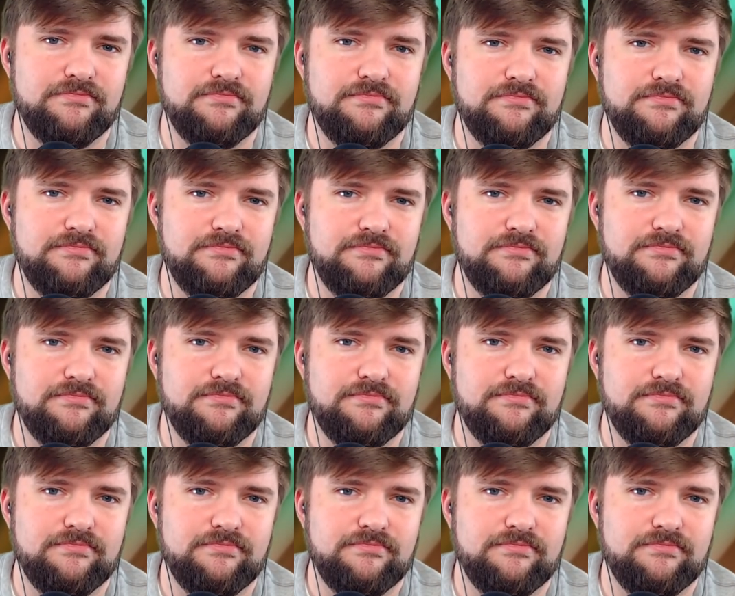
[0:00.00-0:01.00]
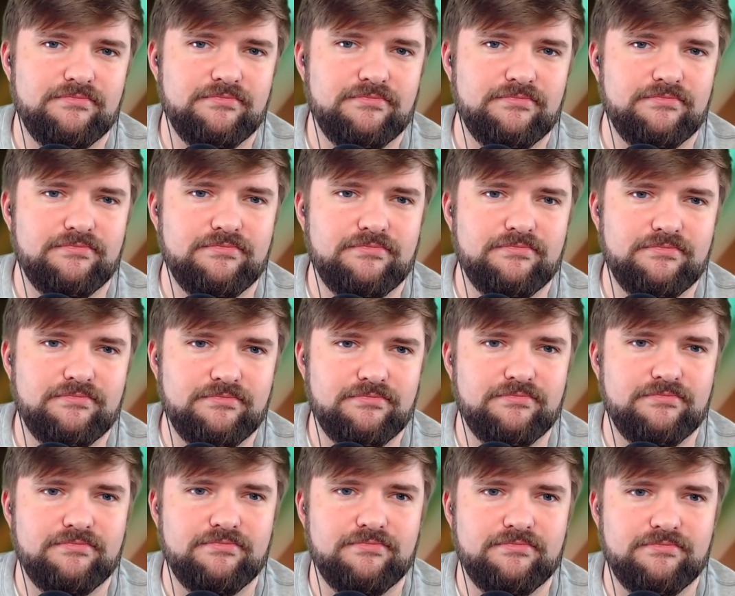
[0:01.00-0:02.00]

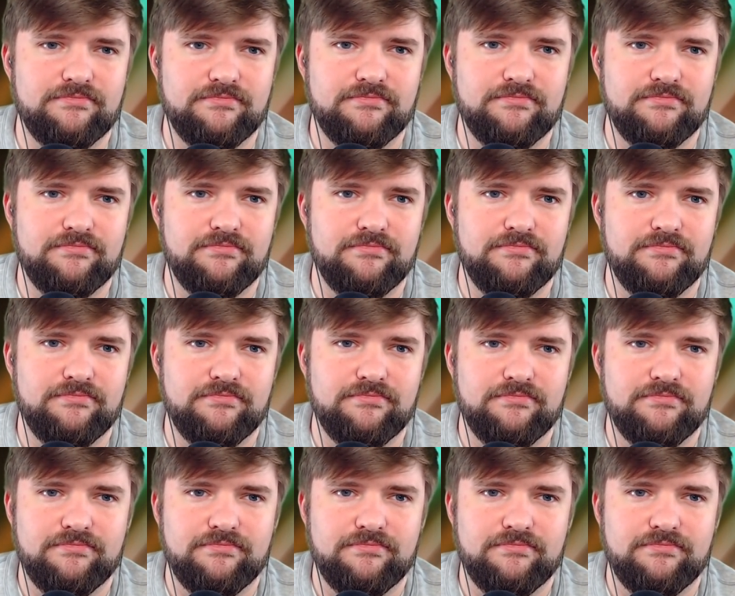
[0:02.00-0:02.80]
[no speech]